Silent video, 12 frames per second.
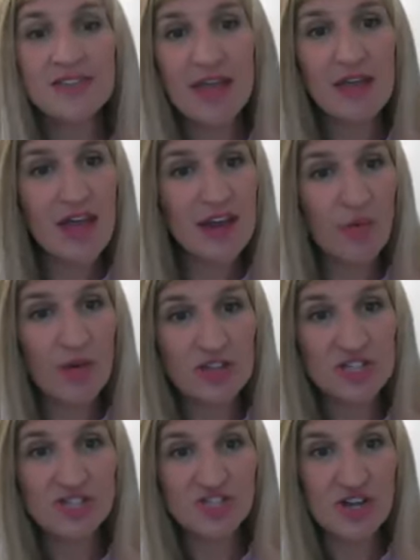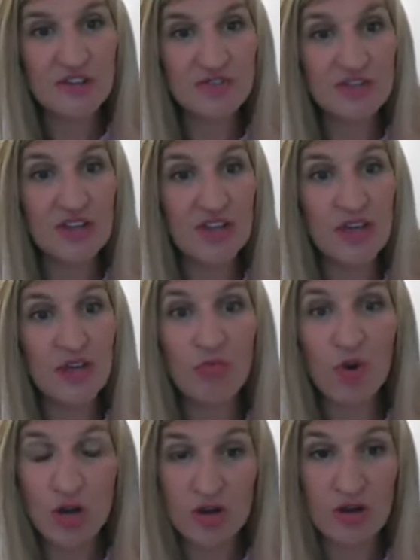They kind of want to shift the
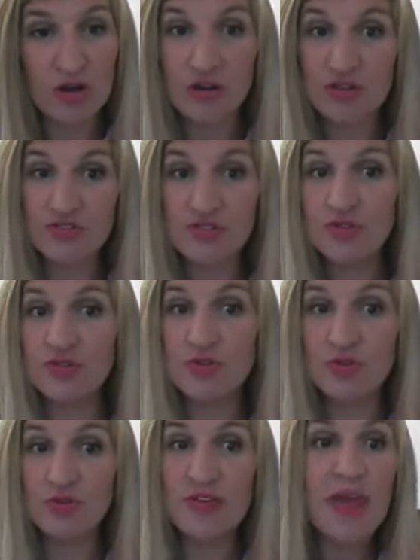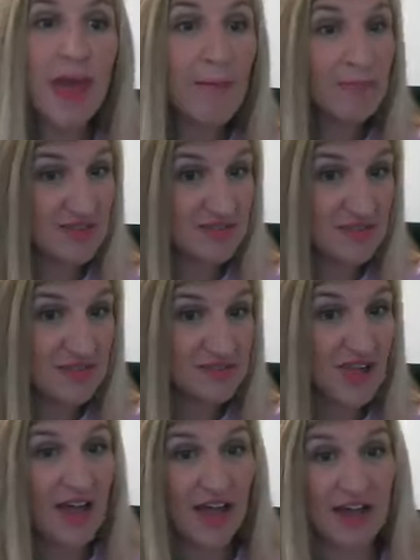workers to the embassy
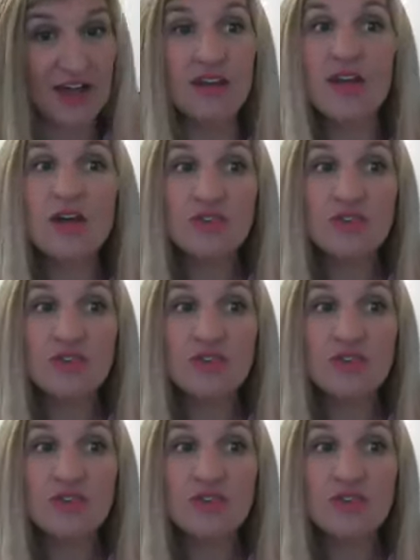side,